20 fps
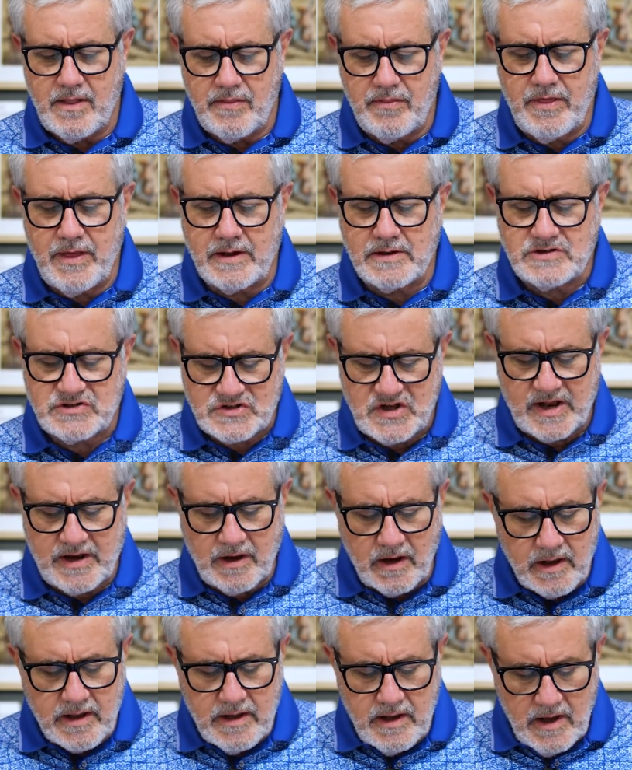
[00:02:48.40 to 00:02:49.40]
then
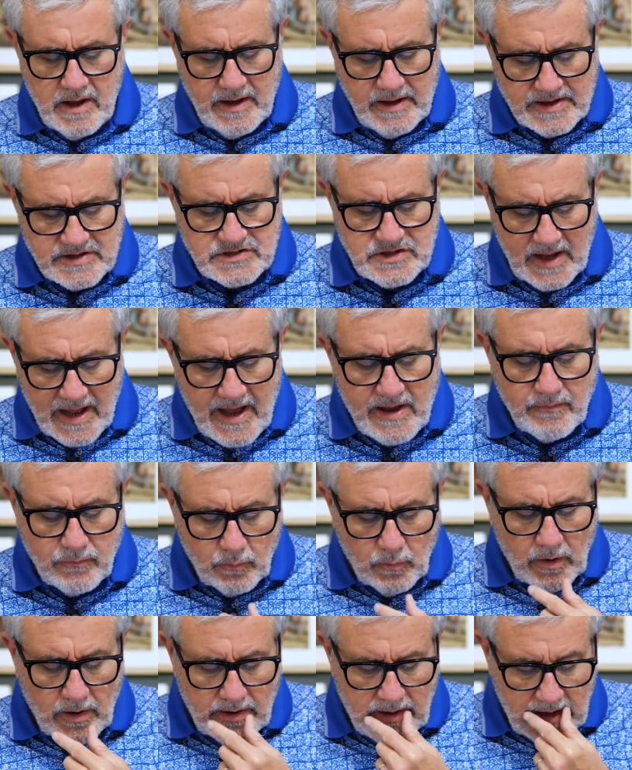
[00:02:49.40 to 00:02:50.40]
suddenly his life
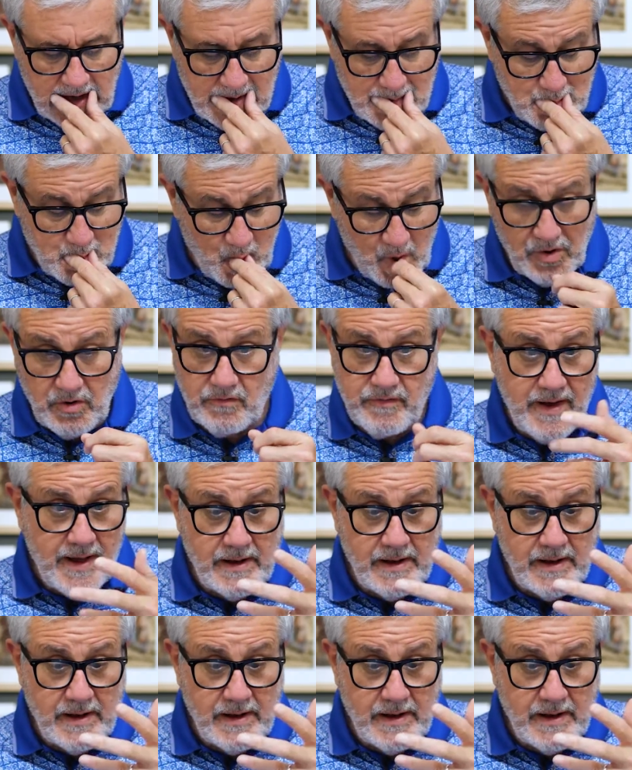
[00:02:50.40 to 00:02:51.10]
would improve.